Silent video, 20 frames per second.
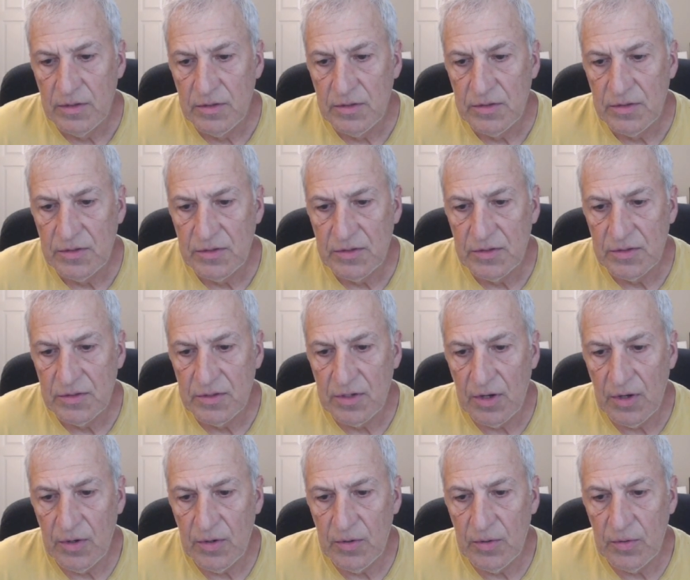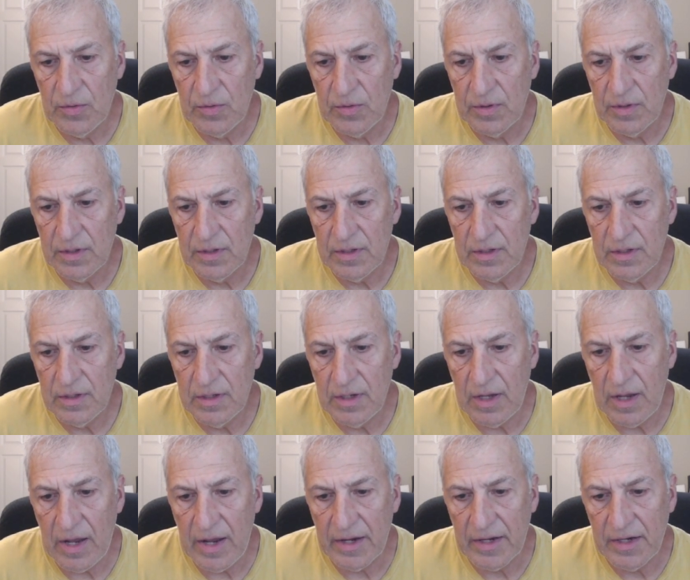So
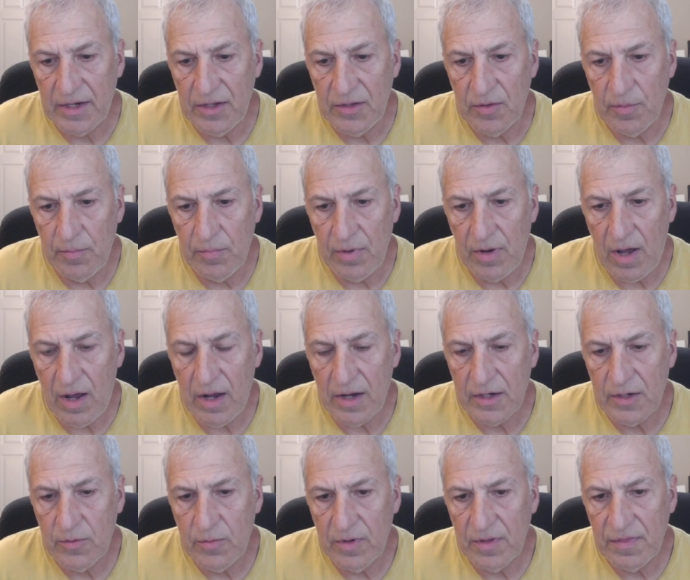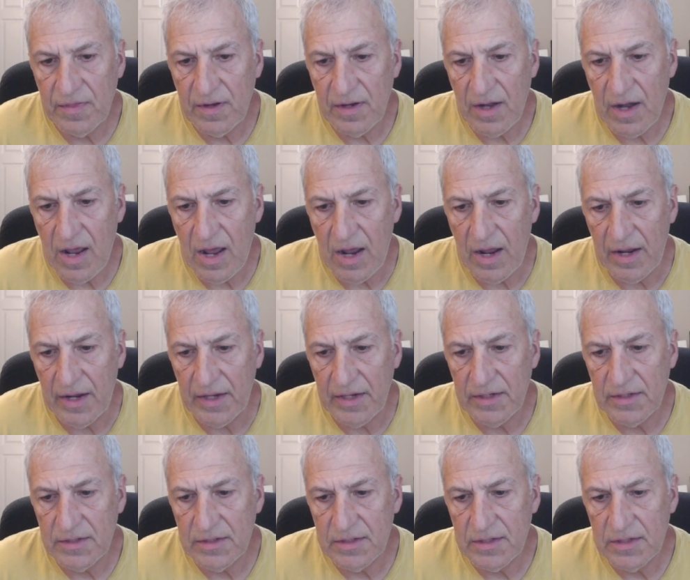I could either block with the
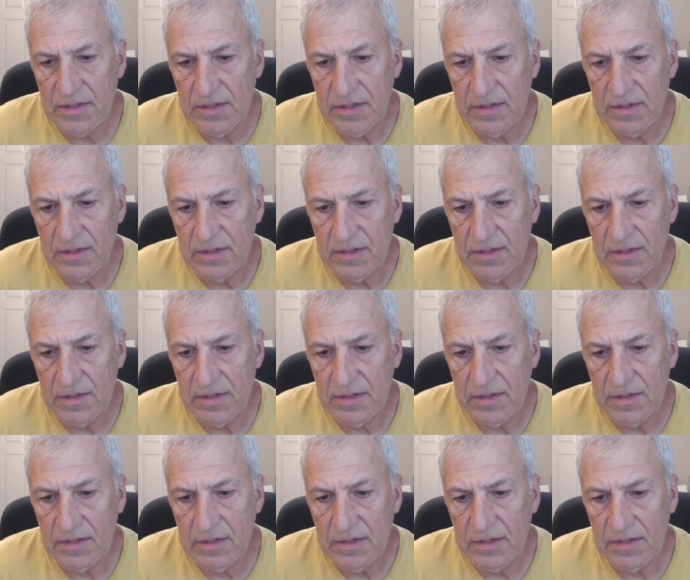knight,